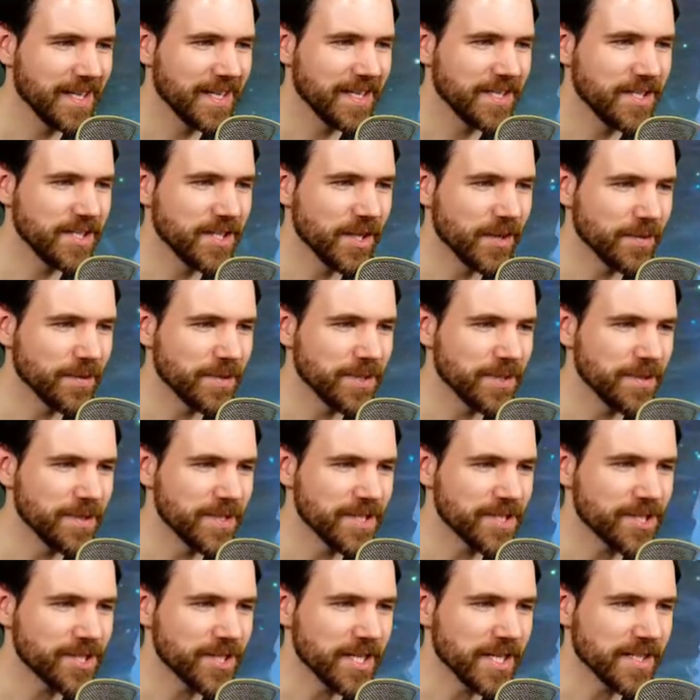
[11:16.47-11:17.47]
Don't do this
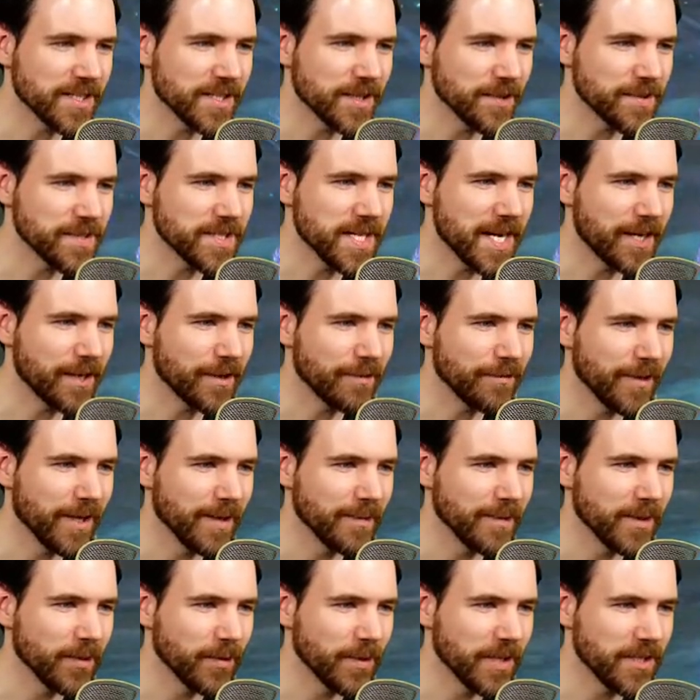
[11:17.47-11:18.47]
shit. Don't terrify
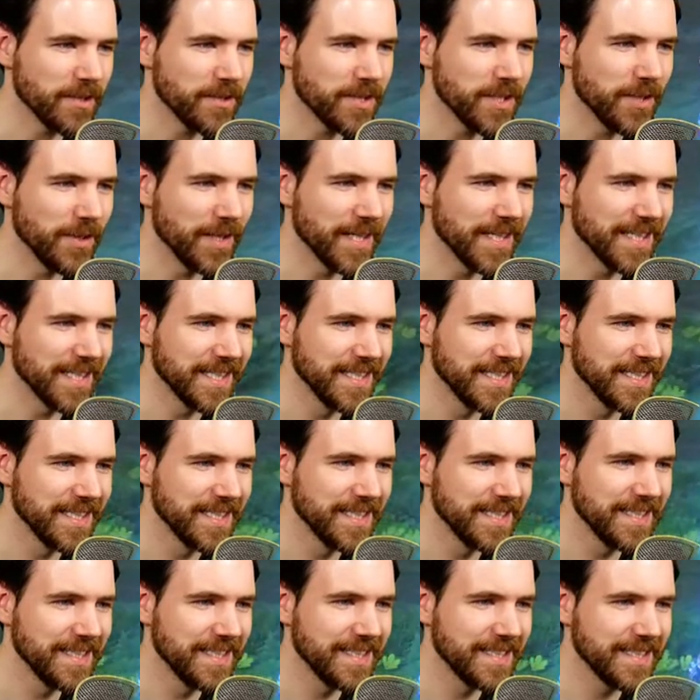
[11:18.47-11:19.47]
me. What are you doing?
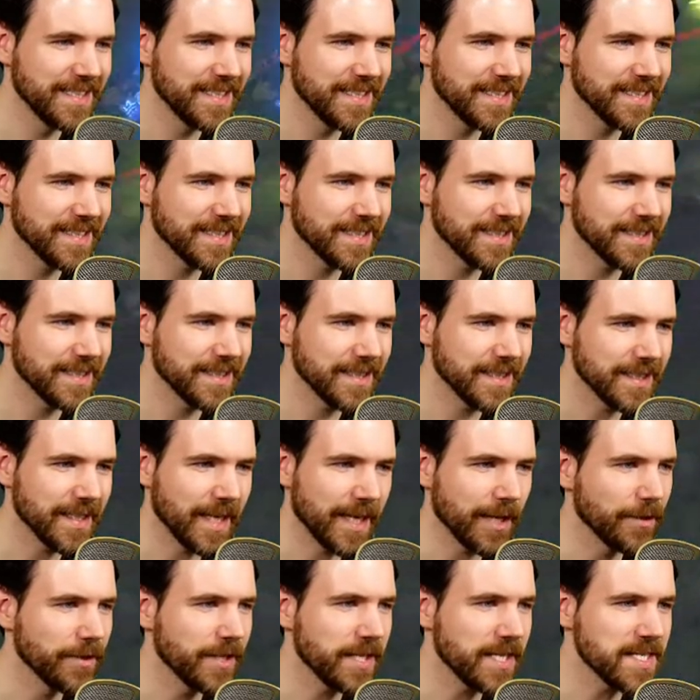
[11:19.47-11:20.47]
I
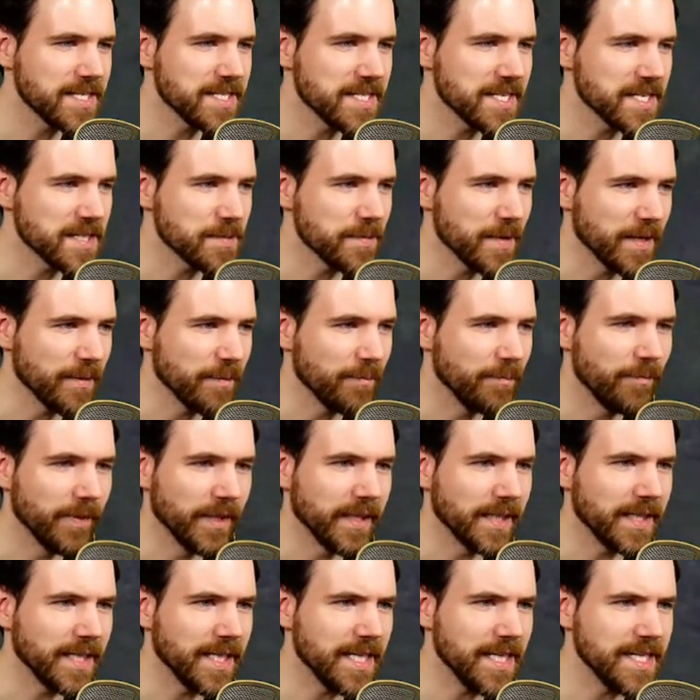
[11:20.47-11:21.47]
don't think he sees me, but
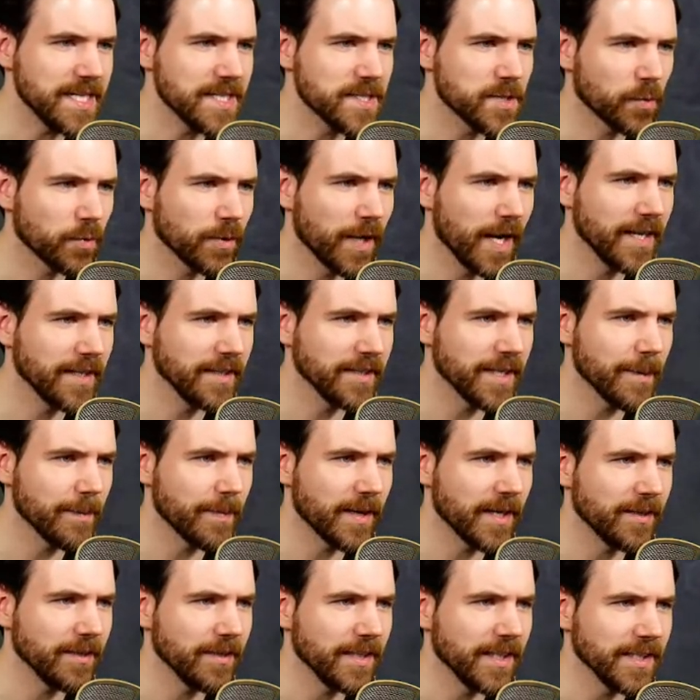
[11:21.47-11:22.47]
he's riled up and
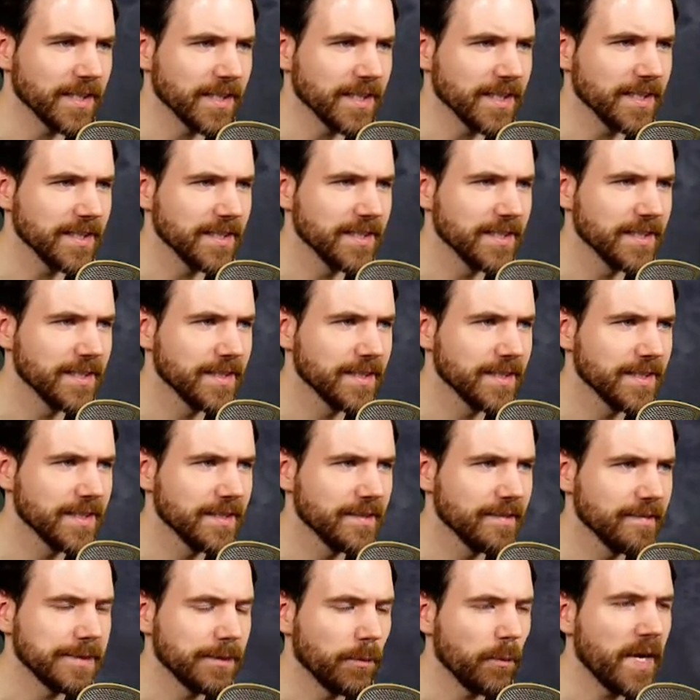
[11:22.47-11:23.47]
I don't like it.
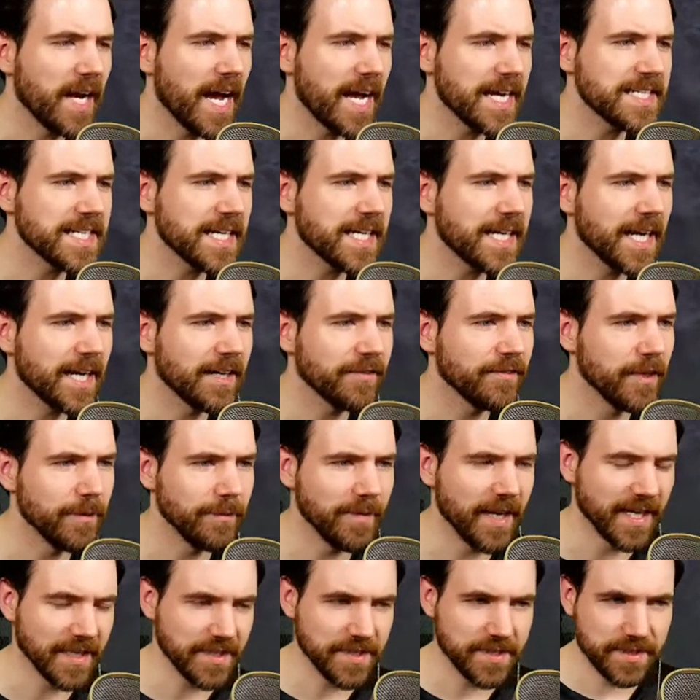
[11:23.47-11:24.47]
We gotta take care of him
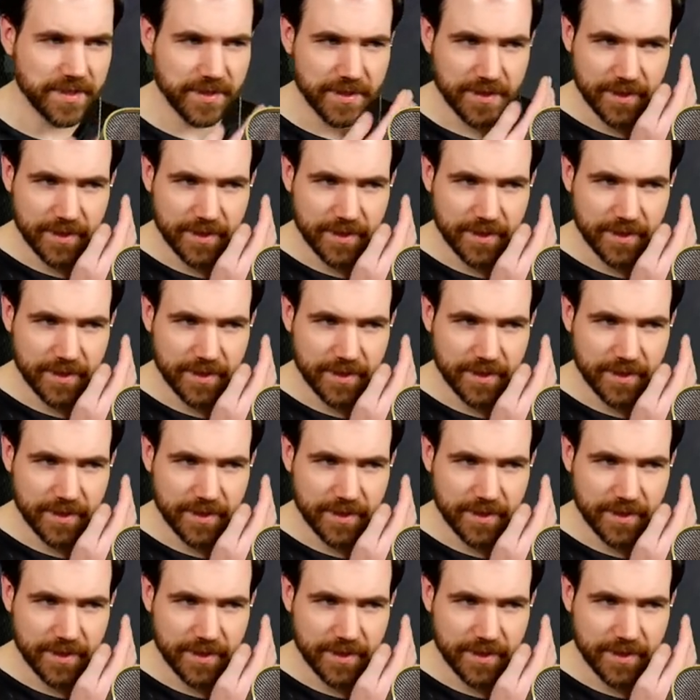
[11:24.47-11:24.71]
next.